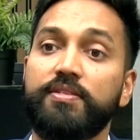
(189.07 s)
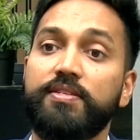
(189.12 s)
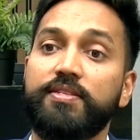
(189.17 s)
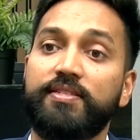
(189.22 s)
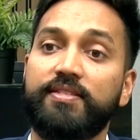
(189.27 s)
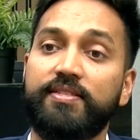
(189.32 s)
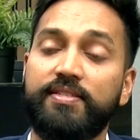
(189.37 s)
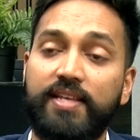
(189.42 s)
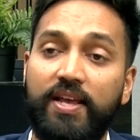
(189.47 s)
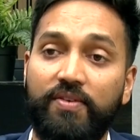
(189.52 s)

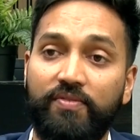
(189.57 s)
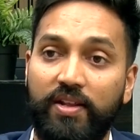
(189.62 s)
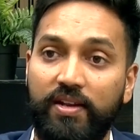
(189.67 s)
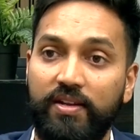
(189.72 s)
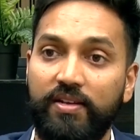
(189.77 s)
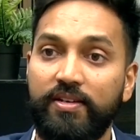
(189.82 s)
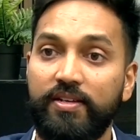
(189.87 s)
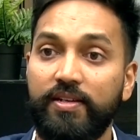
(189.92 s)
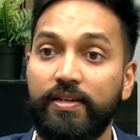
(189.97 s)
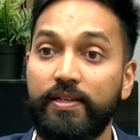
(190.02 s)
7,
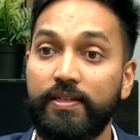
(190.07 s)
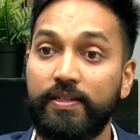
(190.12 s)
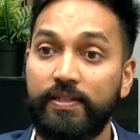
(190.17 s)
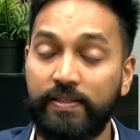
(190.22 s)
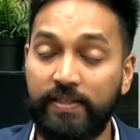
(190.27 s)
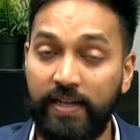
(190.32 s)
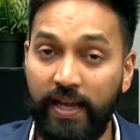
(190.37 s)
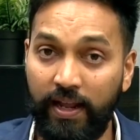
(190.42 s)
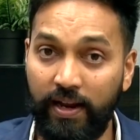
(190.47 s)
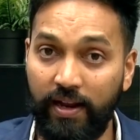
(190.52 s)

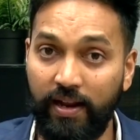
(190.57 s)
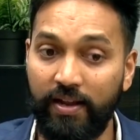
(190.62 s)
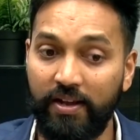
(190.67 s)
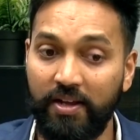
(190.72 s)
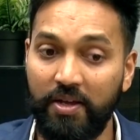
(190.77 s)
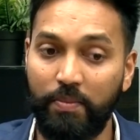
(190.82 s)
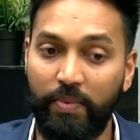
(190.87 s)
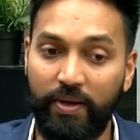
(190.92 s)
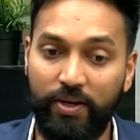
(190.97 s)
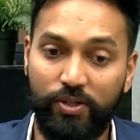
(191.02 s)
10,
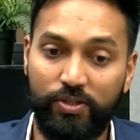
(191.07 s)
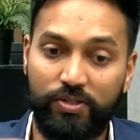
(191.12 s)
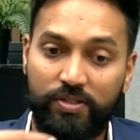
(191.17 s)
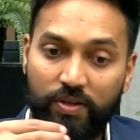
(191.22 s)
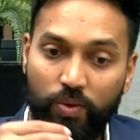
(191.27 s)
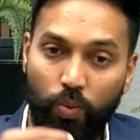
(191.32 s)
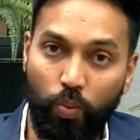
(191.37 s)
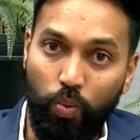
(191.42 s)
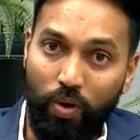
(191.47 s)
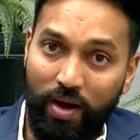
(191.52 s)
because
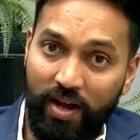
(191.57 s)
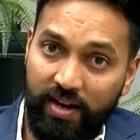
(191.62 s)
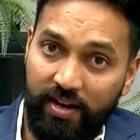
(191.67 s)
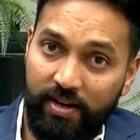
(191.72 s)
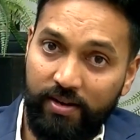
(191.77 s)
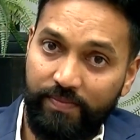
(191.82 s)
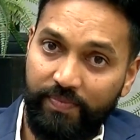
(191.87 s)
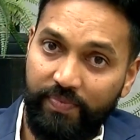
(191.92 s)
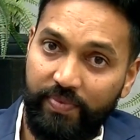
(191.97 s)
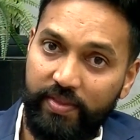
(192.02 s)

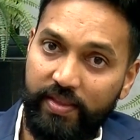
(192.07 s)
one,